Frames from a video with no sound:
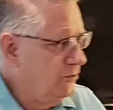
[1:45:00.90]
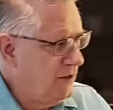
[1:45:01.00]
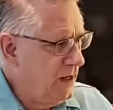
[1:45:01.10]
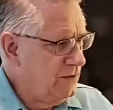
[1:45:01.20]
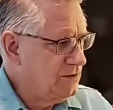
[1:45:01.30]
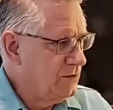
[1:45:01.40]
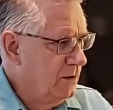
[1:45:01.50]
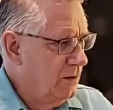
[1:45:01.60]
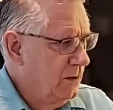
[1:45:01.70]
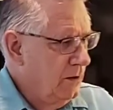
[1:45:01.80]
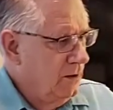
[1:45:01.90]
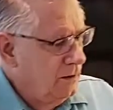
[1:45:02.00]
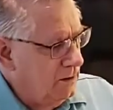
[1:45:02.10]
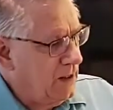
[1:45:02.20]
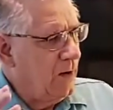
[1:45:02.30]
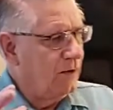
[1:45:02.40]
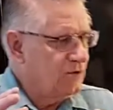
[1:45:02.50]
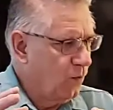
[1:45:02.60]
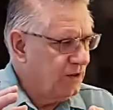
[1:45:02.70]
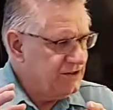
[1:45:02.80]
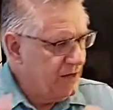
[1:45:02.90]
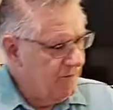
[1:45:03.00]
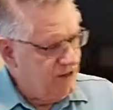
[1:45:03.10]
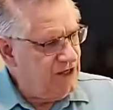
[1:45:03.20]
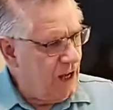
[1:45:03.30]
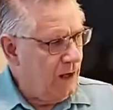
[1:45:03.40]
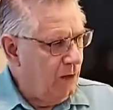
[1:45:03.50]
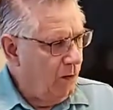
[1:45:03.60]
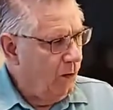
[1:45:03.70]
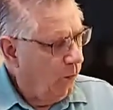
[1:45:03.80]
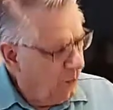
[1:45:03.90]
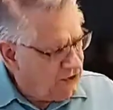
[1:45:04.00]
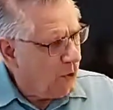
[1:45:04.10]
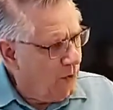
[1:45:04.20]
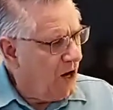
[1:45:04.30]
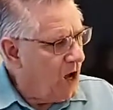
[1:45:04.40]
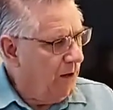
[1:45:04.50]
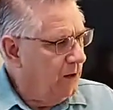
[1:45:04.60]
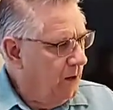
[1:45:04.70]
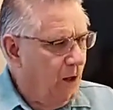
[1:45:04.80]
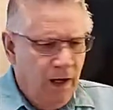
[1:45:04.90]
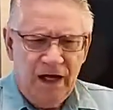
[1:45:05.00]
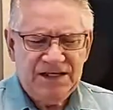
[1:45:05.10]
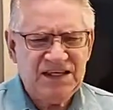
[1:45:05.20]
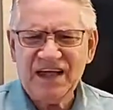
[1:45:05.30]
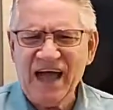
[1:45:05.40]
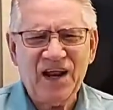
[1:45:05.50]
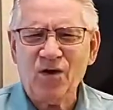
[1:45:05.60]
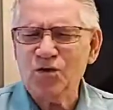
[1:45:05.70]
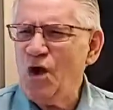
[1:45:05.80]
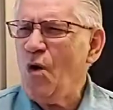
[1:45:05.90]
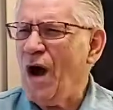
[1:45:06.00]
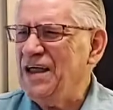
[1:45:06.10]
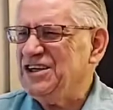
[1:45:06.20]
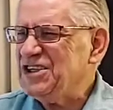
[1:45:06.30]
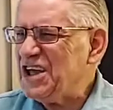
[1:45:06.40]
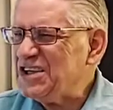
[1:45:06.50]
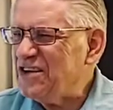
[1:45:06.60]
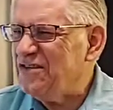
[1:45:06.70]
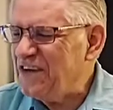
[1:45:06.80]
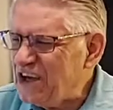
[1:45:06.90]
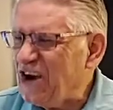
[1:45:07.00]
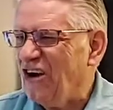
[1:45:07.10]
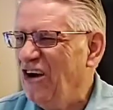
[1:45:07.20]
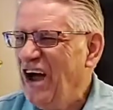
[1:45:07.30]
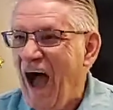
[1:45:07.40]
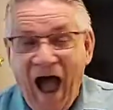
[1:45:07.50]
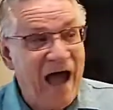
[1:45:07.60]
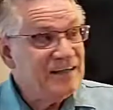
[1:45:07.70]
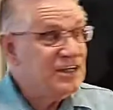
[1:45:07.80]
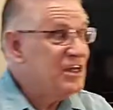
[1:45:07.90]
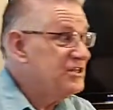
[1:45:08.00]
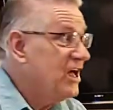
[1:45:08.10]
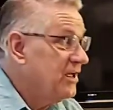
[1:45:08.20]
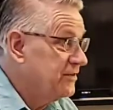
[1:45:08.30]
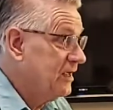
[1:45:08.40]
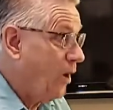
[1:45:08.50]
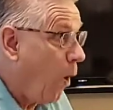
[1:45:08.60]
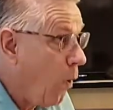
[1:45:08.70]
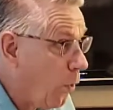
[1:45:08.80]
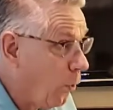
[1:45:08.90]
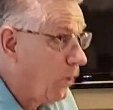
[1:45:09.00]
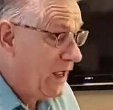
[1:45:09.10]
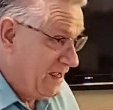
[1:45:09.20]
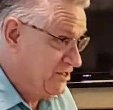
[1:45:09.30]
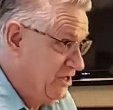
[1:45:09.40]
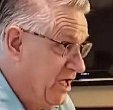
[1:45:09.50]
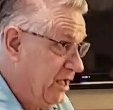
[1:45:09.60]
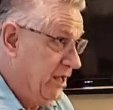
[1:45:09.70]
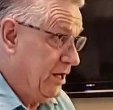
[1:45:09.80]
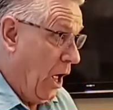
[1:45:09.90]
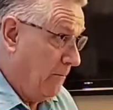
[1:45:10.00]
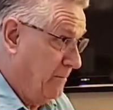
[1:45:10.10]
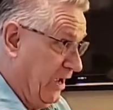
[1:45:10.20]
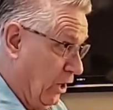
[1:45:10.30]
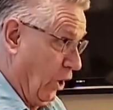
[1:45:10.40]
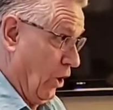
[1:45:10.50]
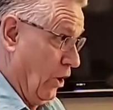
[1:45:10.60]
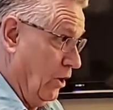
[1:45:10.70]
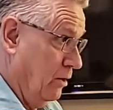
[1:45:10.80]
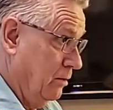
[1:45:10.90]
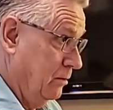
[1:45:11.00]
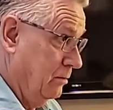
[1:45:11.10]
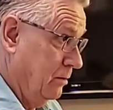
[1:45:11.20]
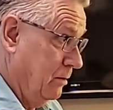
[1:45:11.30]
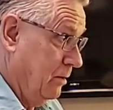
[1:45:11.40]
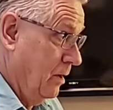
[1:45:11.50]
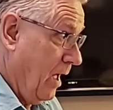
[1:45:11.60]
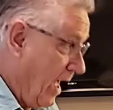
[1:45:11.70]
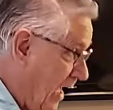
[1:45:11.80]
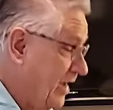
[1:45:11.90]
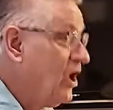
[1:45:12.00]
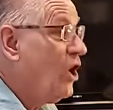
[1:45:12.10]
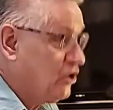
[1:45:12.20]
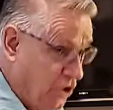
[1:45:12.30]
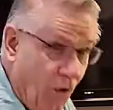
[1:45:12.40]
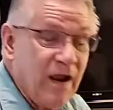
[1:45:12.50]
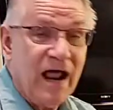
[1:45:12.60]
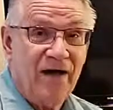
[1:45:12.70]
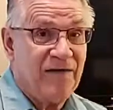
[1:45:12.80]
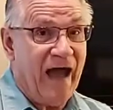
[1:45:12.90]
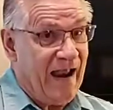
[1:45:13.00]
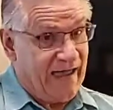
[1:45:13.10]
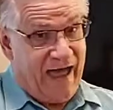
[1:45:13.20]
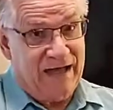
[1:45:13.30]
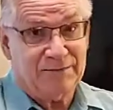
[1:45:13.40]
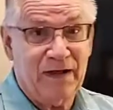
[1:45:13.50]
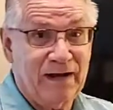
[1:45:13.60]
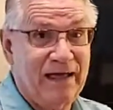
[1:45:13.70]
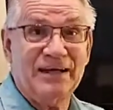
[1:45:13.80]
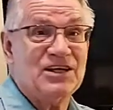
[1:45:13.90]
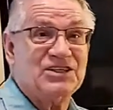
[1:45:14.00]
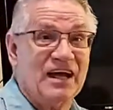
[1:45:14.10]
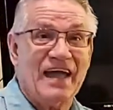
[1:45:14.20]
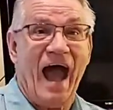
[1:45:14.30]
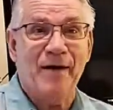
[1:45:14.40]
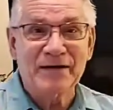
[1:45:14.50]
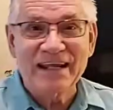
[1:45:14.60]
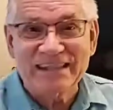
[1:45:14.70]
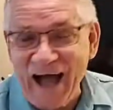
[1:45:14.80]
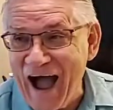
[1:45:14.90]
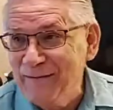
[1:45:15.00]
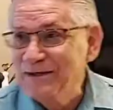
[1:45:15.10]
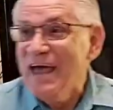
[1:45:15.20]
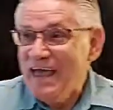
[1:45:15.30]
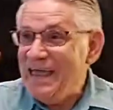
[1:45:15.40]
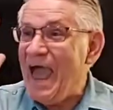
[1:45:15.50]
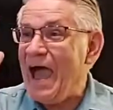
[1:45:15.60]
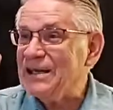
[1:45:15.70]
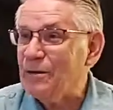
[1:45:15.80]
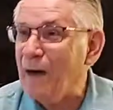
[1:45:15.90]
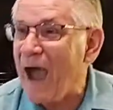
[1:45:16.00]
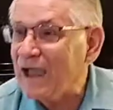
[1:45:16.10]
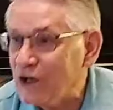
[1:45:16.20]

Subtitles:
days. Now it's once every day. What's going on? He says, I don't know. I just doesn't figure. I says, the hole is getting bigger. And sure enough, and I can't begin to tell you how many times he had to buy a